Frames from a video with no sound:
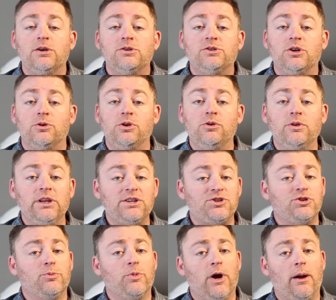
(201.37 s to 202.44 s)
So you
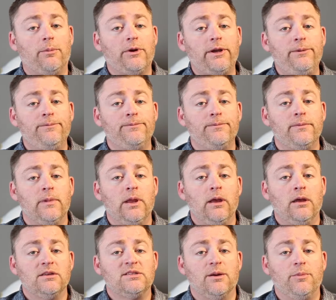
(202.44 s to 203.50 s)
list your property,
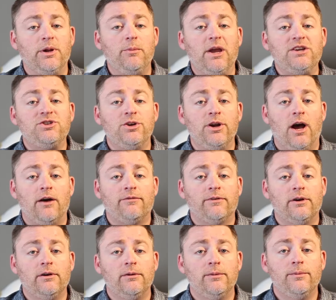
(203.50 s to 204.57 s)
somebody makes you an
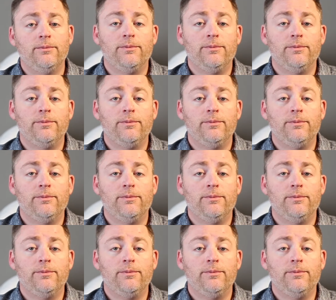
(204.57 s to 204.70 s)
offer,